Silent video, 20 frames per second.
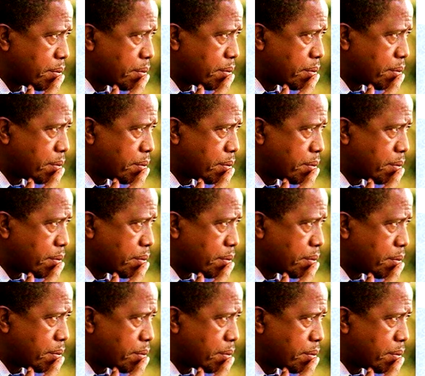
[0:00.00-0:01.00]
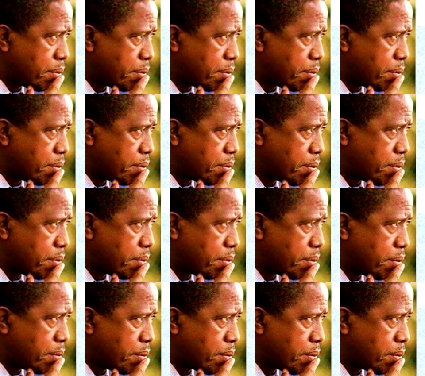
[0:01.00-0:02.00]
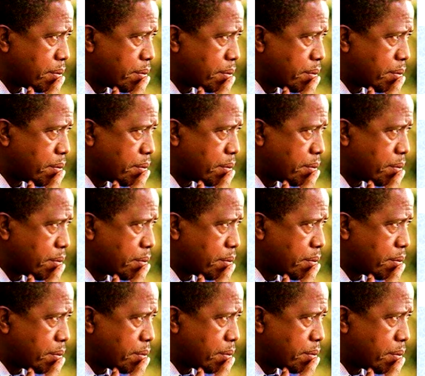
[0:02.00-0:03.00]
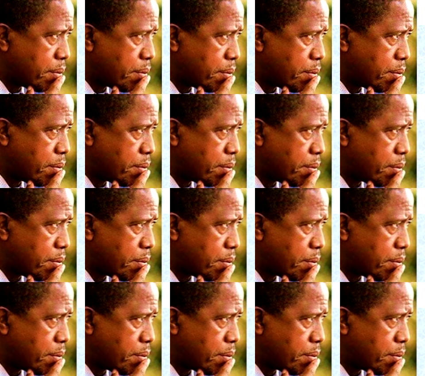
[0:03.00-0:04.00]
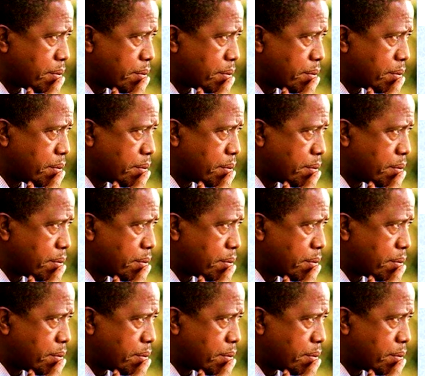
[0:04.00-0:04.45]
This person isn't speaking.